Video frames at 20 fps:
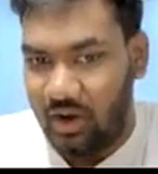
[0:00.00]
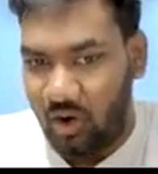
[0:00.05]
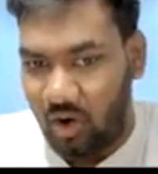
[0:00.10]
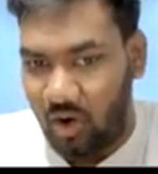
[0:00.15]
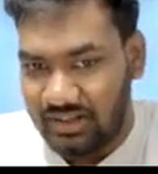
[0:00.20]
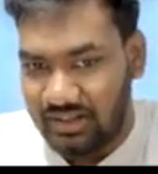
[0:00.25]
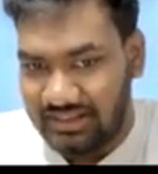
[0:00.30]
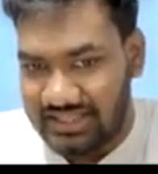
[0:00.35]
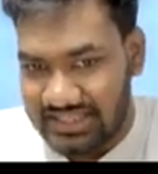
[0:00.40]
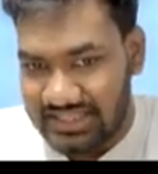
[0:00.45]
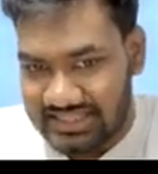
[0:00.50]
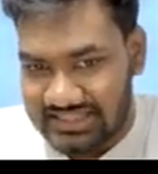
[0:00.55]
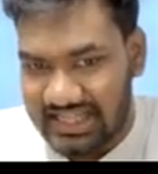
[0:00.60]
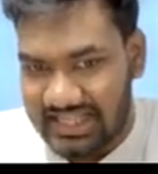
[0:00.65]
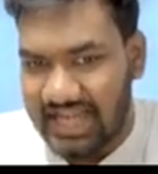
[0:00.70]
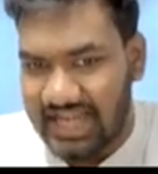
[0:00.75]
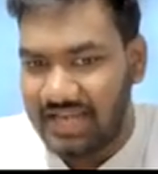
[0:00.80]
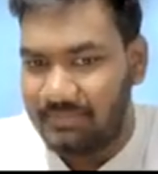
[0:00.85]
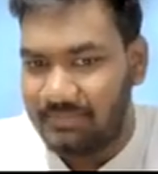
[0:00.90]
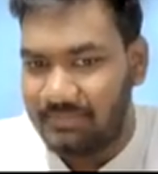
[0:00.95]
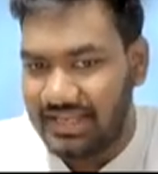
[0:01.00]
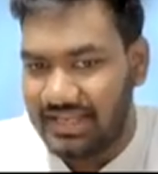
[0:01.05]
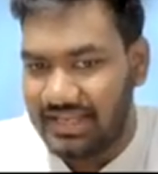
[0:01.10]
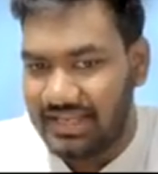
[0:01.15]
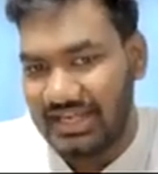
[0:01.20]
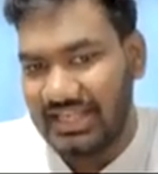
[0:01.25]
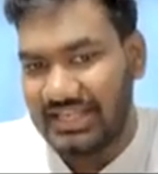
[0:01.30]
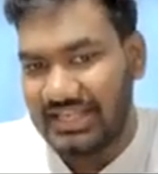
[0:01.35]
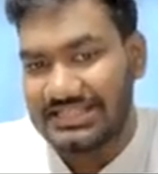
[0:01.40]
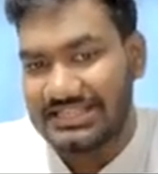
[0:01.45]
On this side,
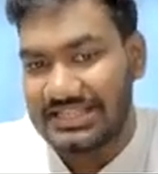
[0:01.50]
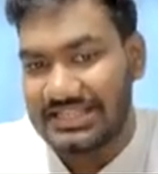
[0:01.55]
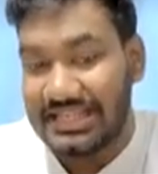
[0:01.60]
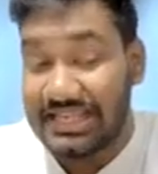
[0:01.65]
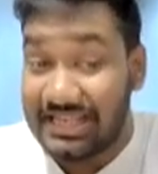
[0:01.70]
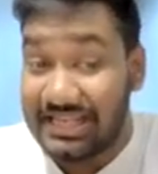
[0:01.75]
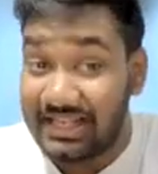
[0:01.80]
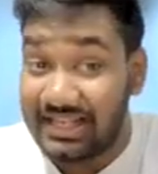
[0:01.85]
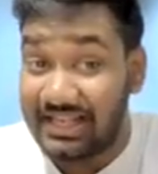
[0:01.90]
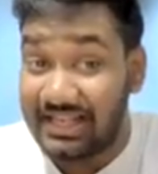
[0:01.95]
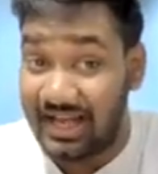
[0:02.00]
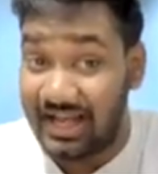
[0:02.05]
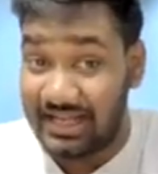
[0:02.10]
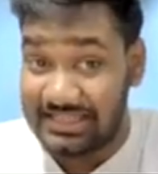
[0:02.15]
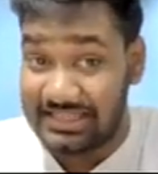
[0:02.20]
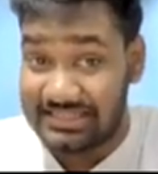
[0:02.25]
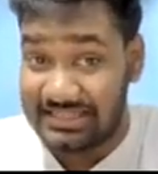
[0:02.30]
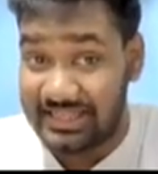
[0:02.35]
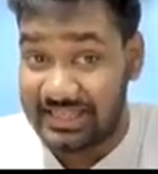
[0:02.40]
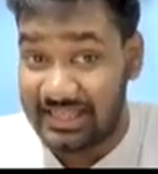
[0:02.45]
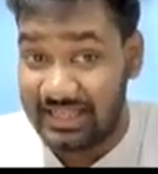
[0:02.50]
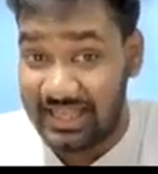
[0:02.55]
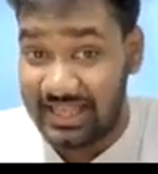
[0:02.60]
PED is inelastic,